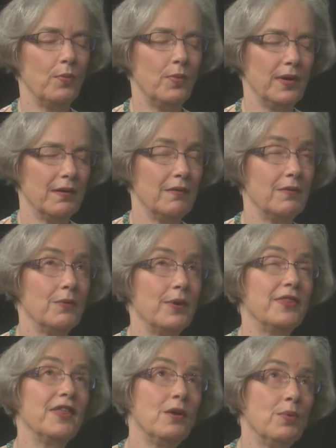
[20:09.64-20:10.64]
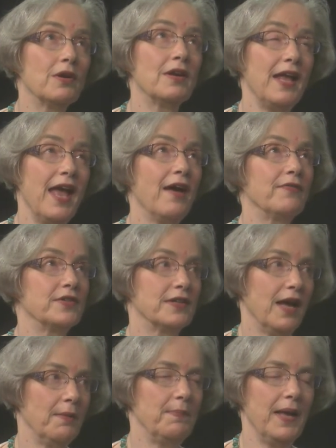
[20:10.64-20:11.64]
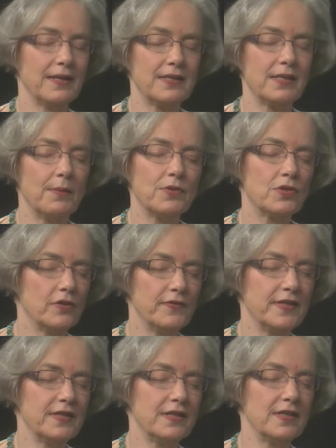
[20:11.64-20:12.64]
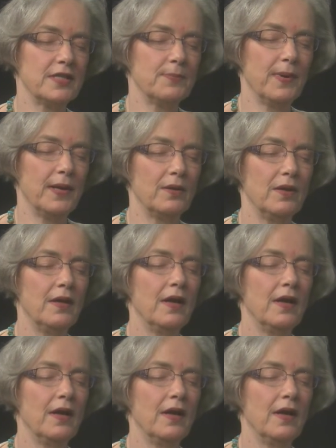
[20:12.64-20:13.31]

we we think we're going to have to cut back some services, but